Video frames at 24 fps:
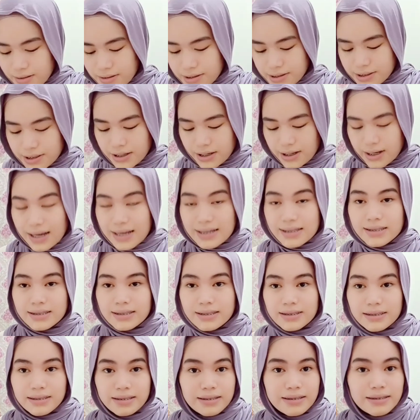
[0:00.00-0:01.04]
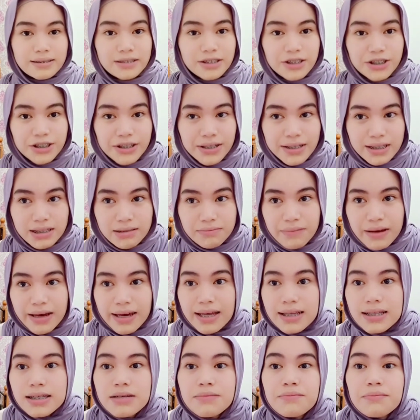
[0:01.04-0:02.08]
So So let's just make
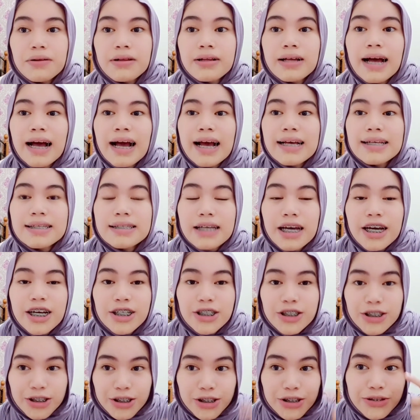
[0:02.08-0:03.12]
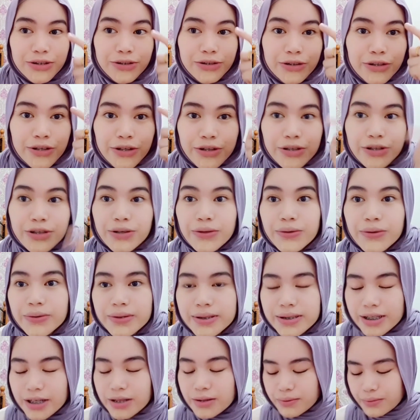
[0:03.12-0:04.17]
it simple, guys. I just use
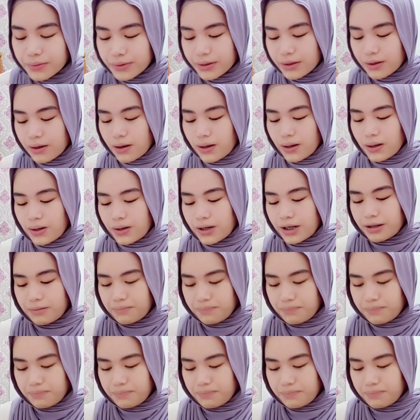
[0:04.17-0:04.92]
the nude color.